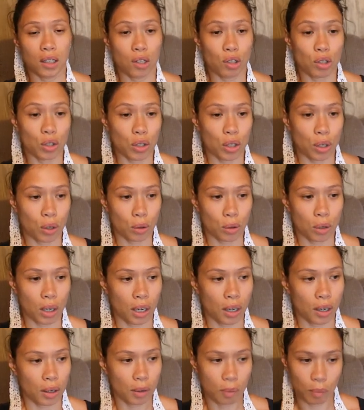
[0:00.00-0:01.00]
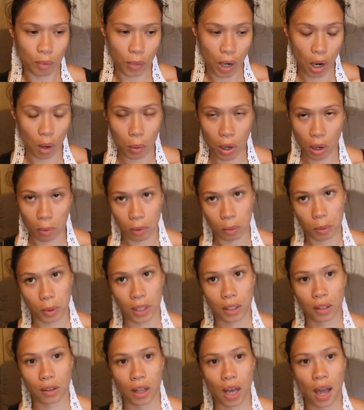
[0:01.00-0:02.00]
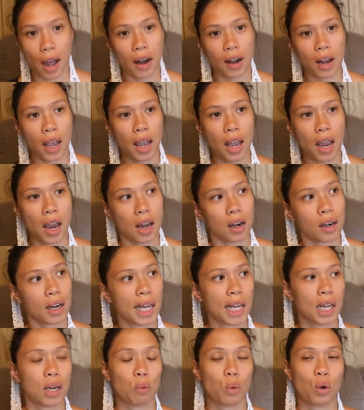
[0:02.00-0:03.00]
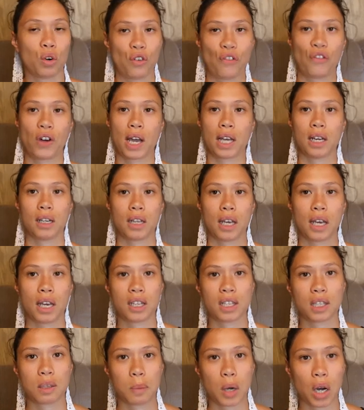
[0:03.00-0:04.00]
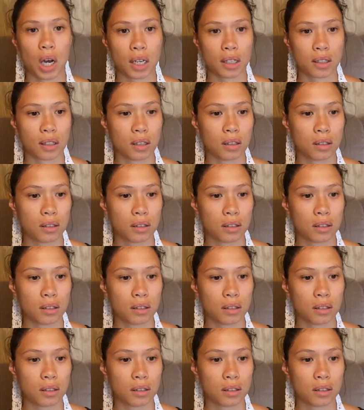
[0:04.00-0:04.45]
So I'll probably do that and it will find a spot